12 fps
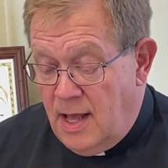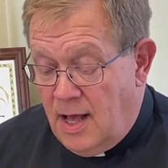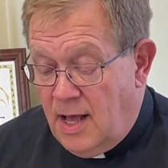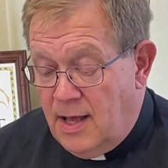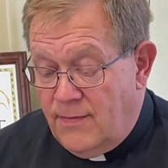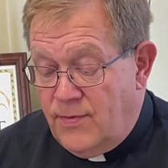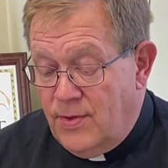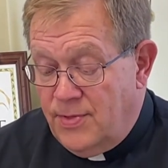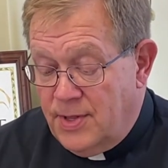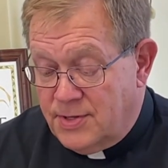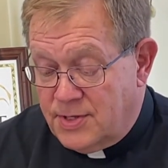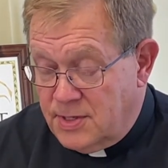of
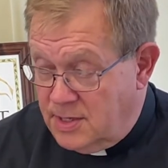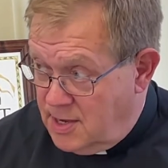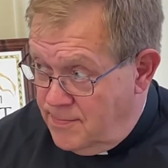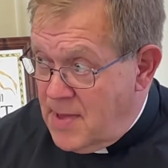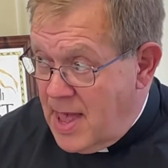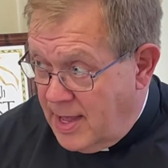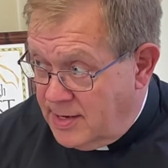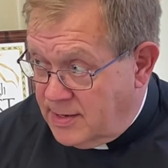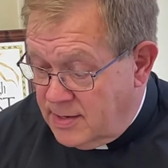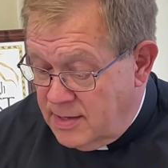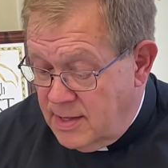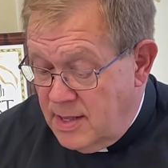this command.
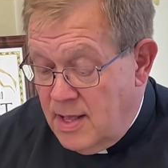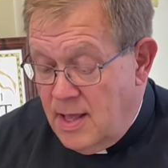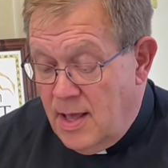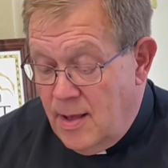Mm-hmm.